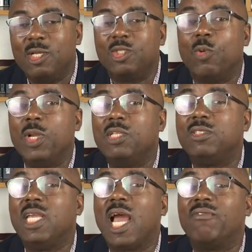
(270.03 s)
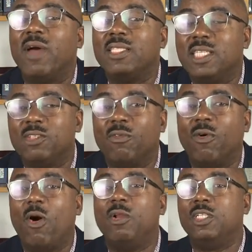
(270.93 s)
So we need to take advantage
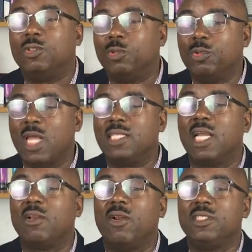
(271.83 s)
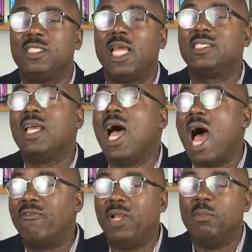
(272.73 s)
of all the tools and technology that is
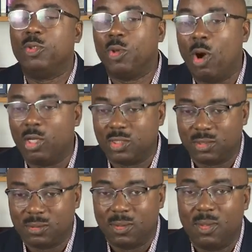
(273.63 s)
available to us.